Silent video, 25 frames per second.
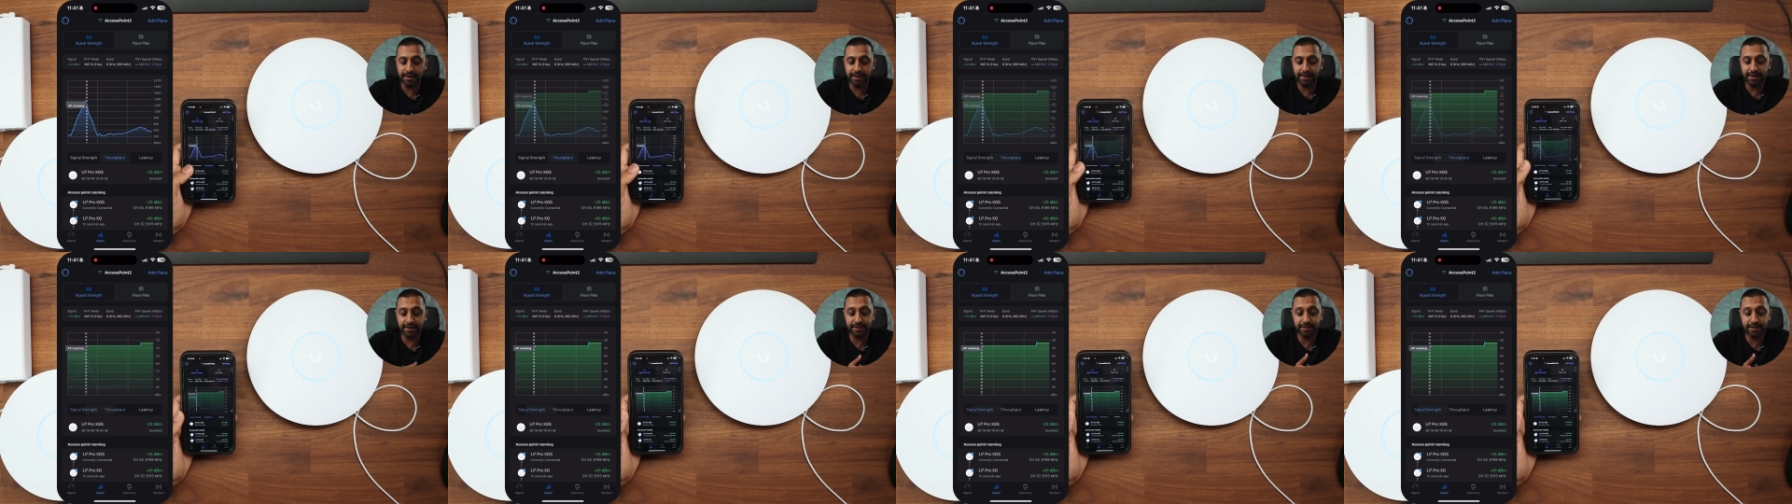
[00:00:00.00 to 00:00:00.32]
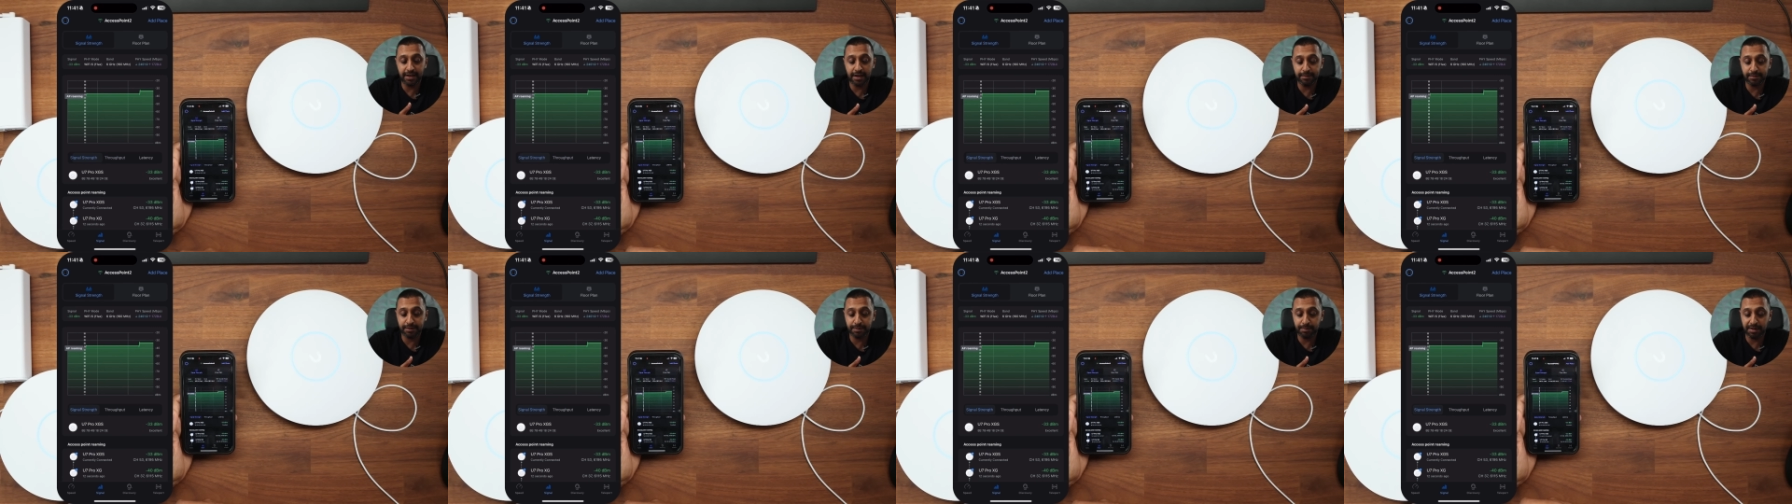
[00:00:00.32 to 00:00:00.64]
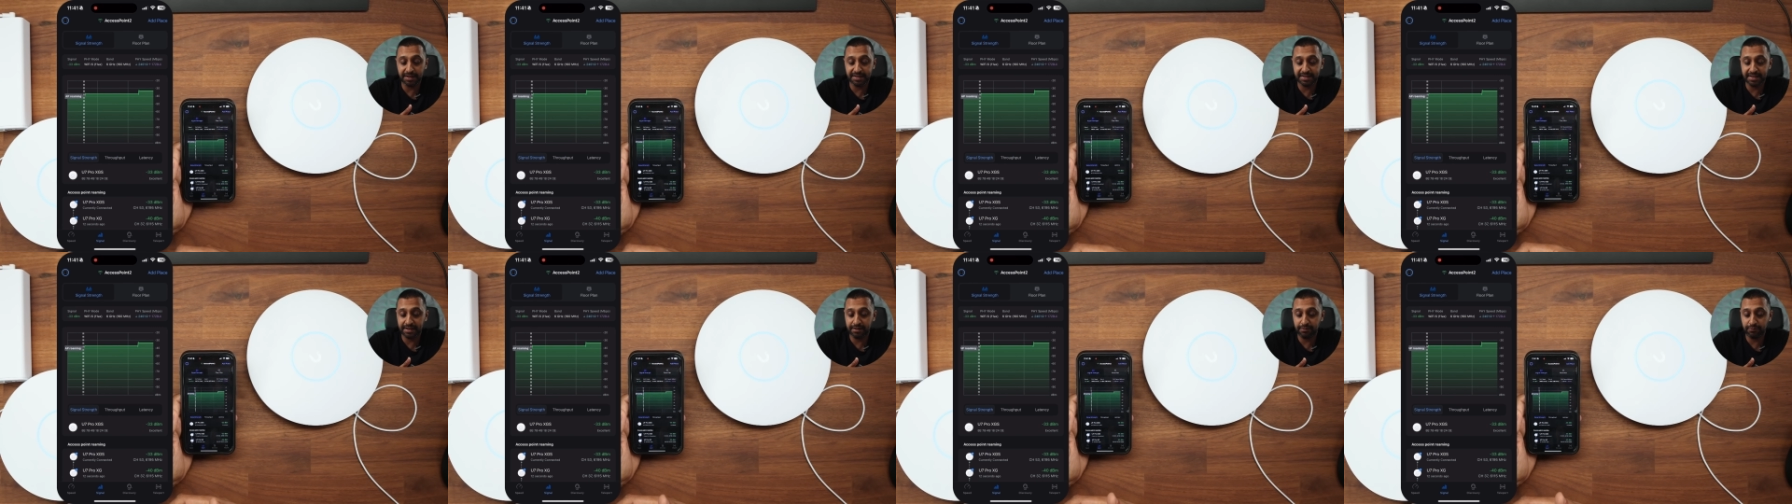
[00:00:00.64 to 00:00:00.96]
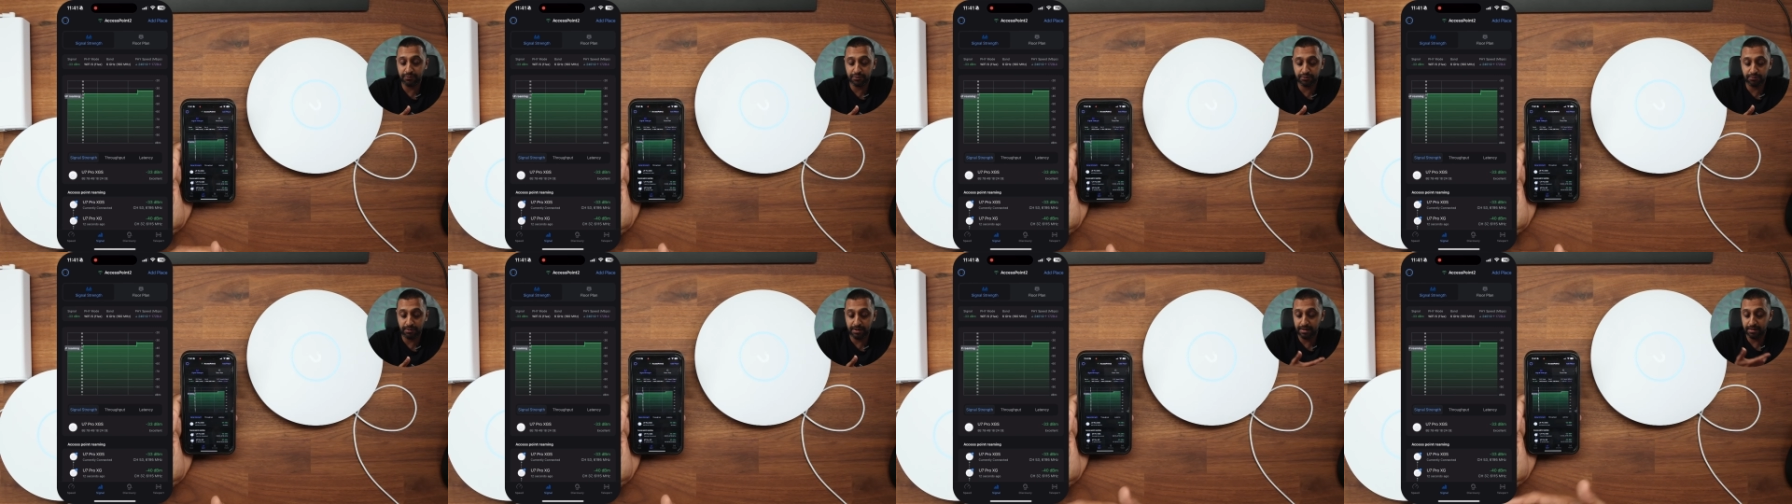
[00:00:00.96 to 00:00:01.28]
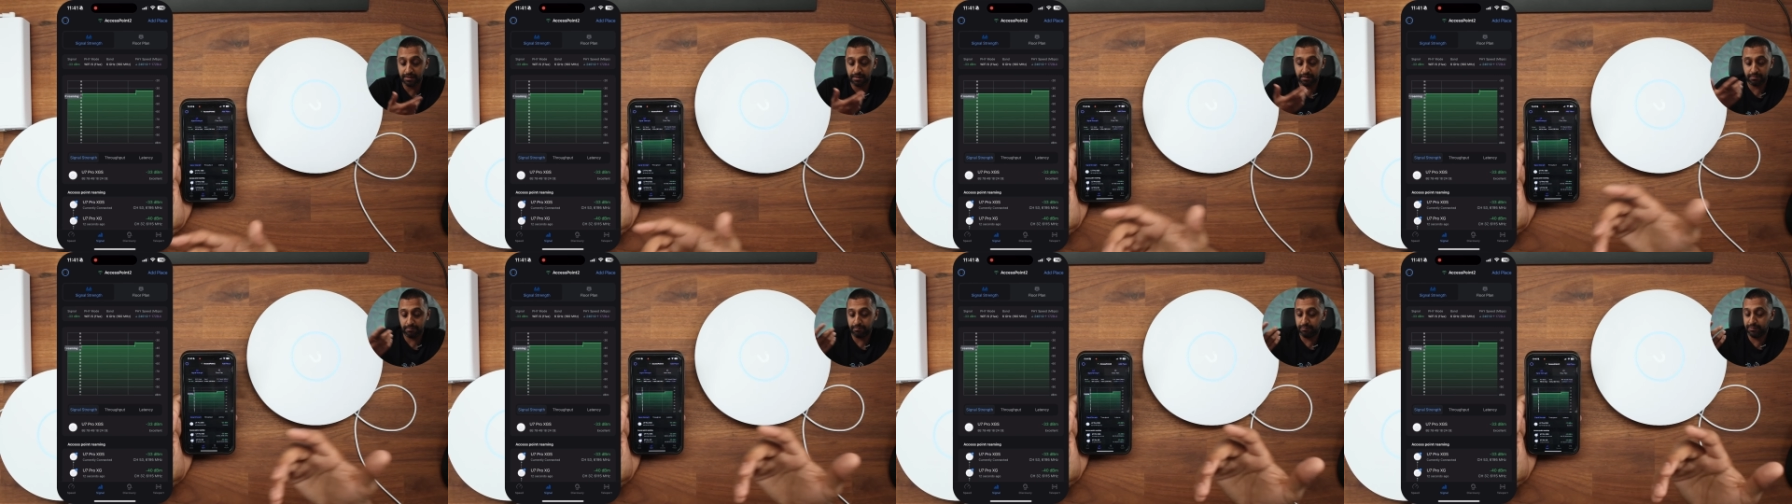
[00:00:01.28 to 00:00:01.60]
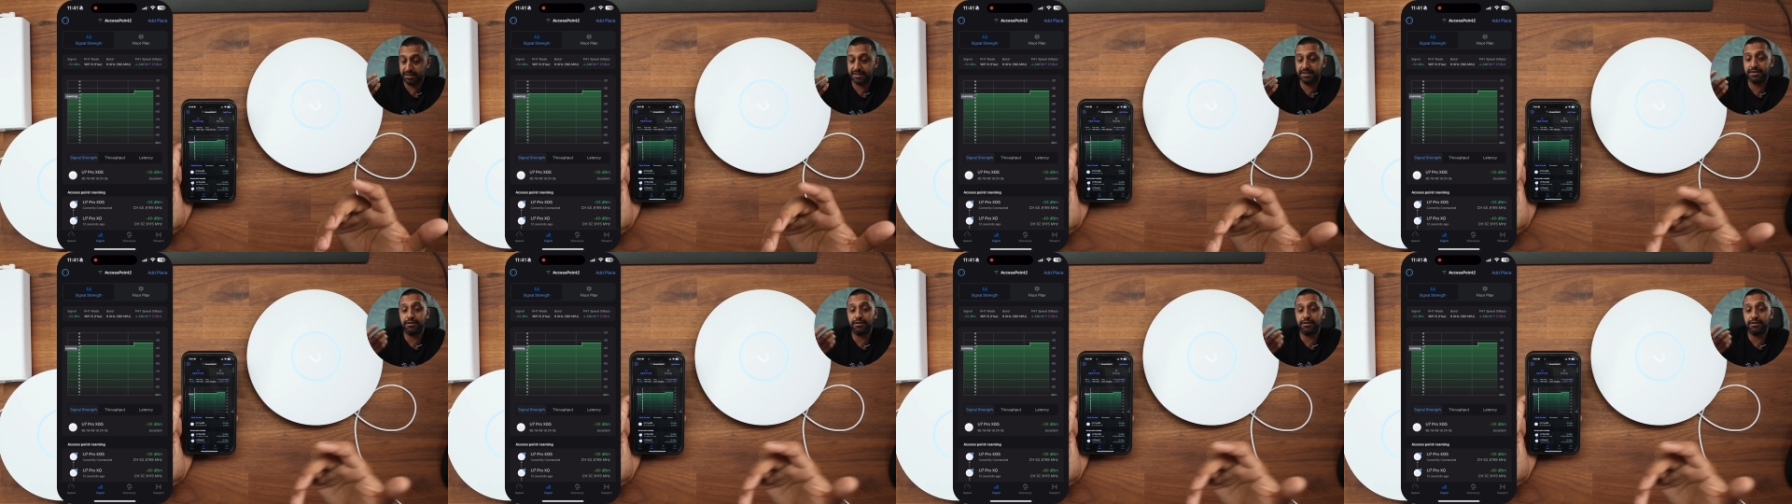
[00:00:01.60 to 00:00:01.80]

In terms of my signal strength, we're